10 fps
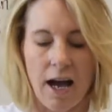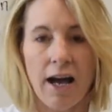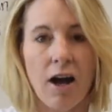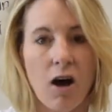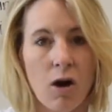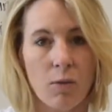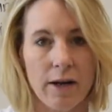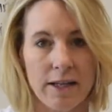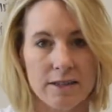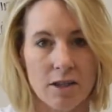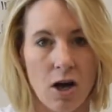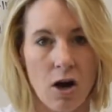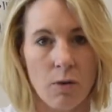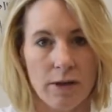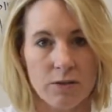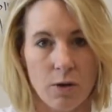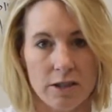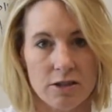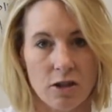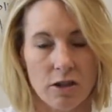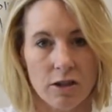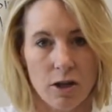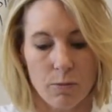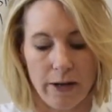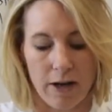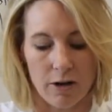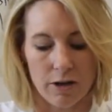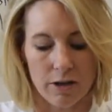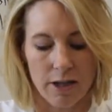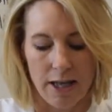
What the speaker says: I always want to start on low power